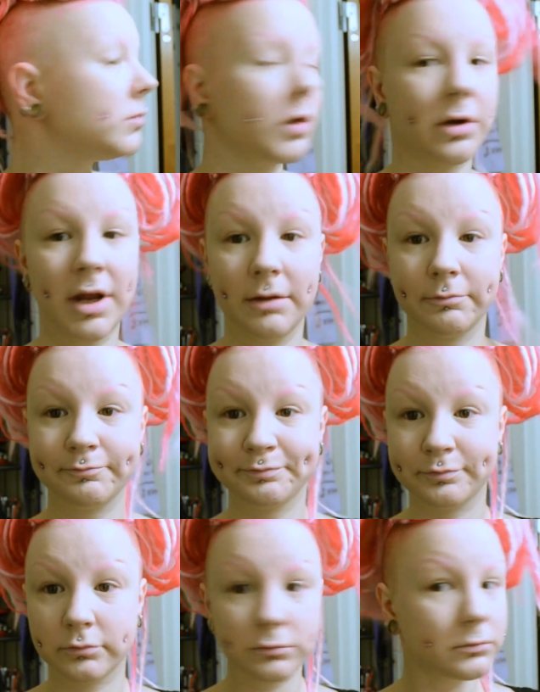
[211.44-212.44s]
Alright,
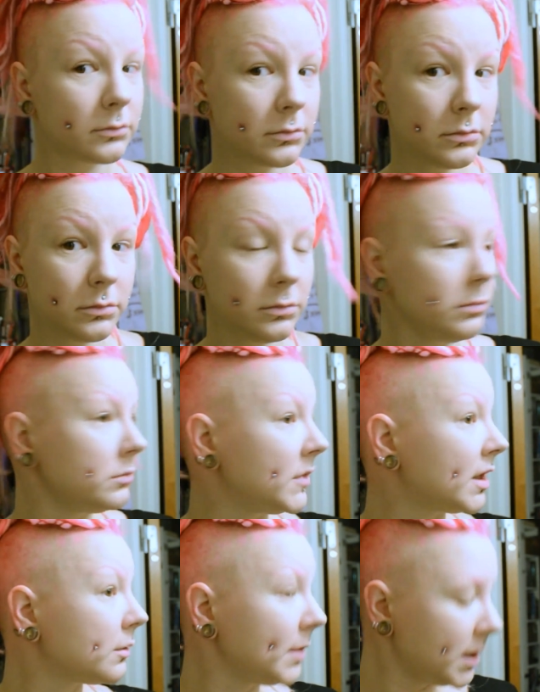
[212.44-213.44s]

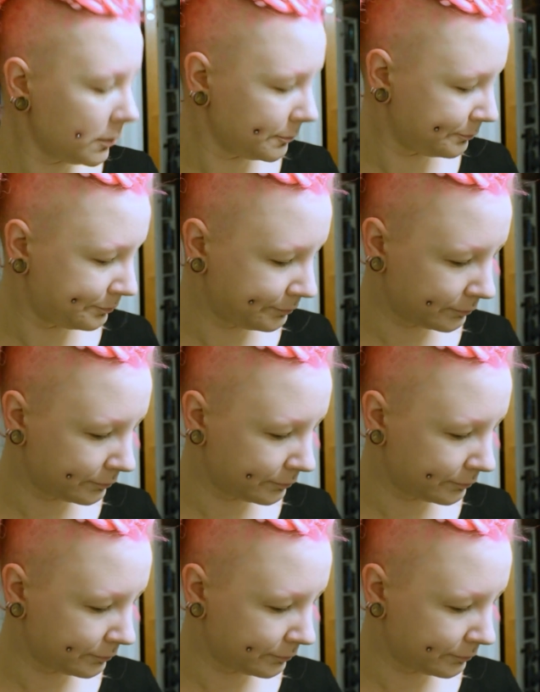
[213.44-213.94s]
there we go.